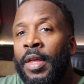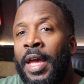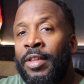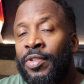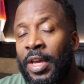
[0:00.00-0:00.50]

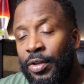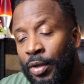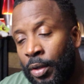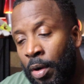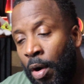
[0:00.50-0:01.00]
and take
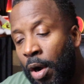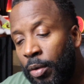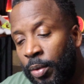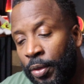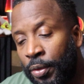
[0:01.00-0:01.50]
your
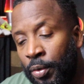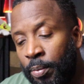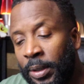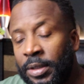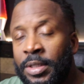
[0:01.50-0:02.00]
card with you,
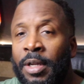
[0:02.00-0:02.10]
because